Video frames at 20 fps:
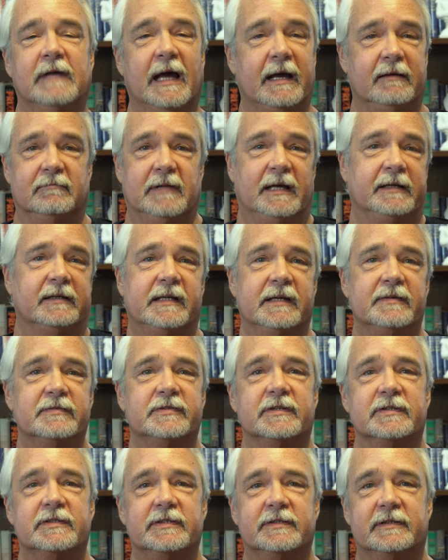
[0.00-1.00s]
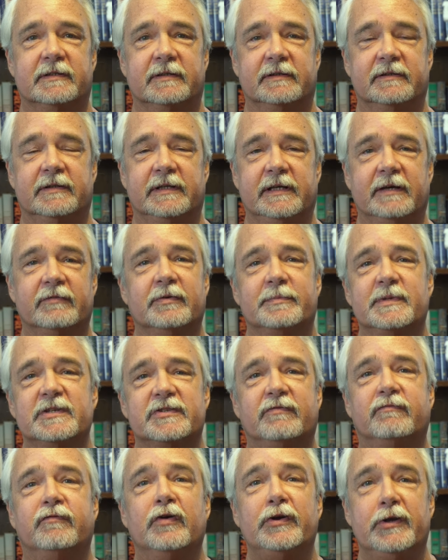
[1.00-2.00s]
and gives us the
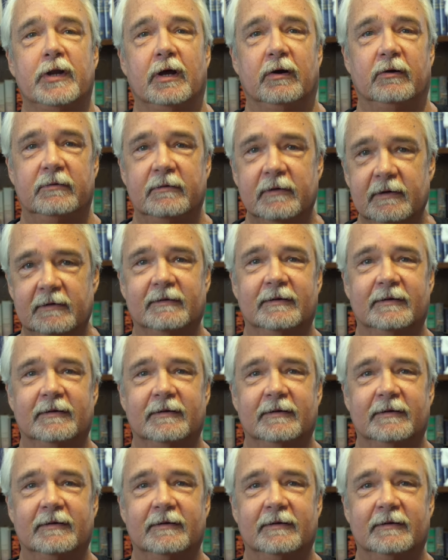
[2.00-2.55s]
infamous footnote.